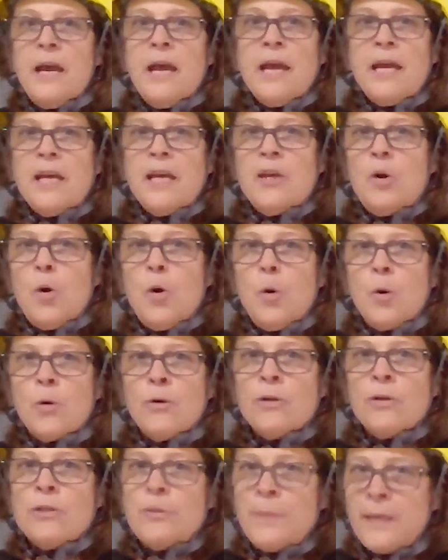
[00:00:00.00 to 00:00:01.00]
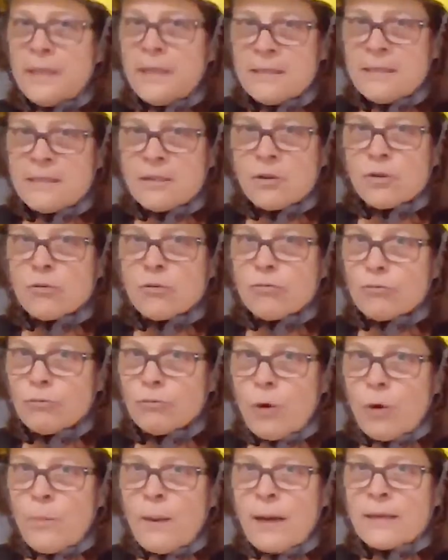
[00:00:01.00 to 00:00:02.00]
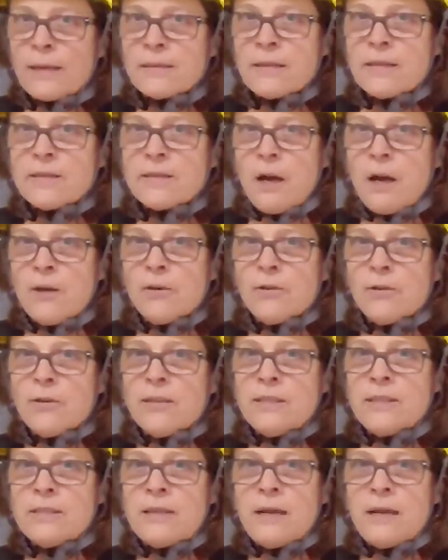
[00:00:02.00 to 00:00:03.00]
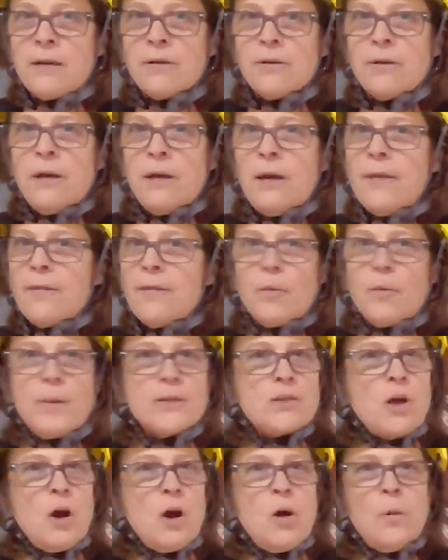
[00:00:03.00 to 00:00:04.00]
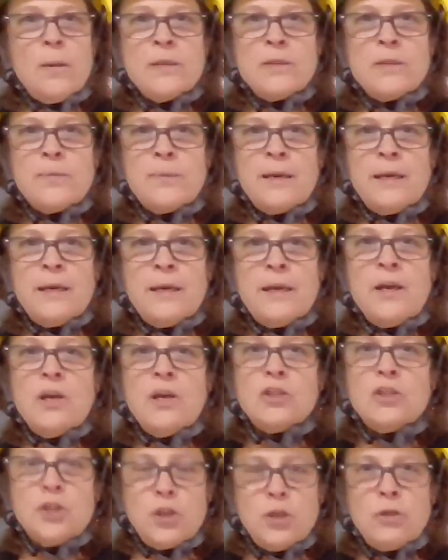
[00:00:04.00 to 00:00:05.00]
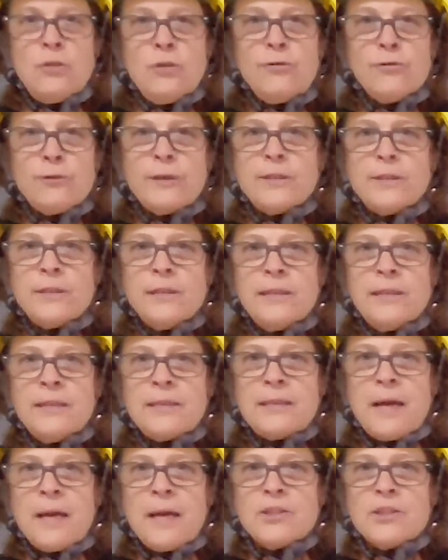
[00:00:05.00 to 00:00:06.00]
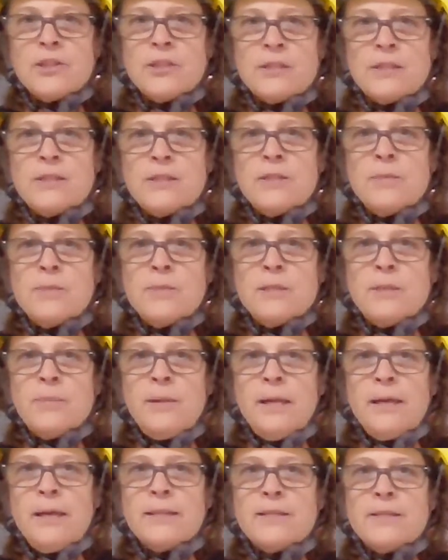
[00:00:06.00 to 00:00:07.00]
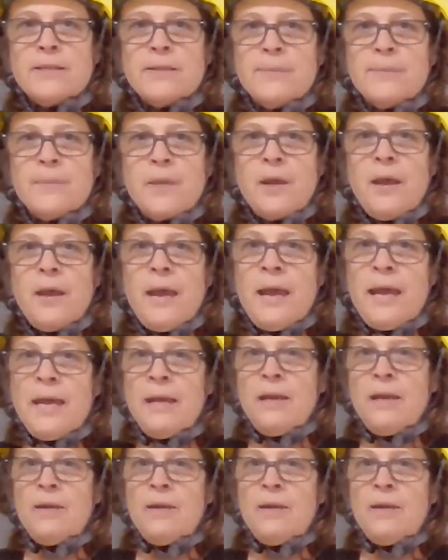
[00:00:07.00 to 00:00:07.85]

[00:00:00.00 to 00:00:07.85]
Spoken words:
in order to be considered rope access under this standard, there must always be two frontally attached systems in place, a